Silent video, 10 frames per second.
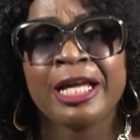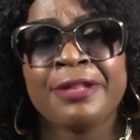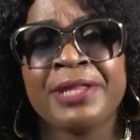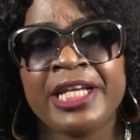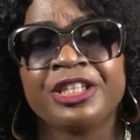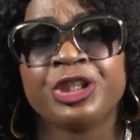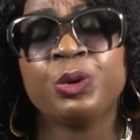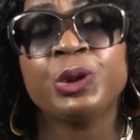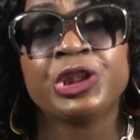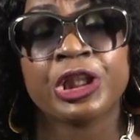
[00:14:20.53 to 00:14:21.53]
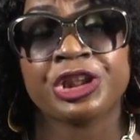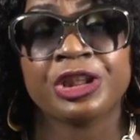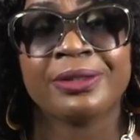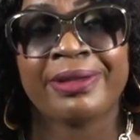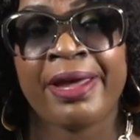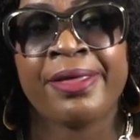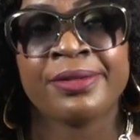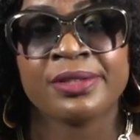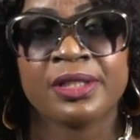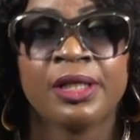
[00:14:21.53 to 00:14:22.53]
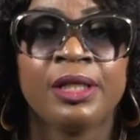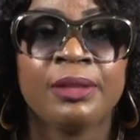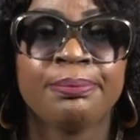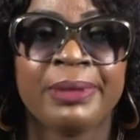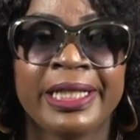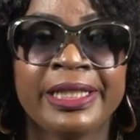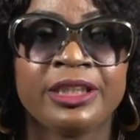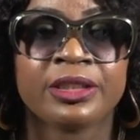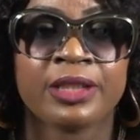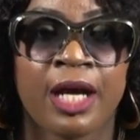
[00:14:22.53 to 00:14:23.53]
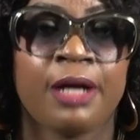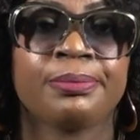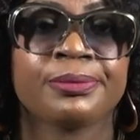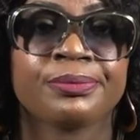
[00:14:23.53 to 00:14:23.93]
They still touching things. Please stop.